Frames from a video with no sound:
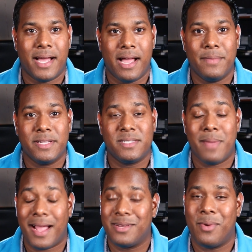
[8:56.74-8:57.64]
time, it's
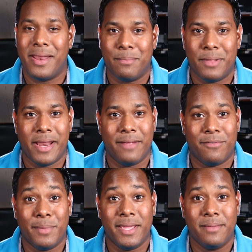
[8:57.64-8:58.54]
back to wedding planning
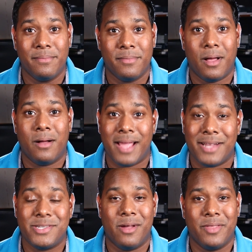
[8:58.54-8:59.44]
for me. I'll
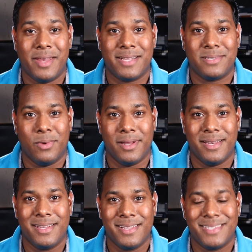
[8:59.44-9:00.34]
catch you on the next one.
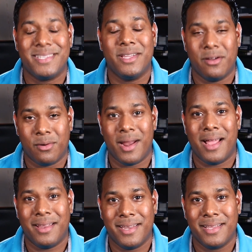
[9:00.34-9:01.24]
See you
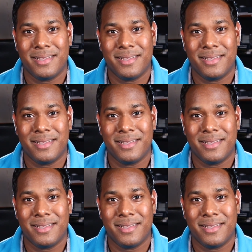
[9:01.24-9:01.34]
around.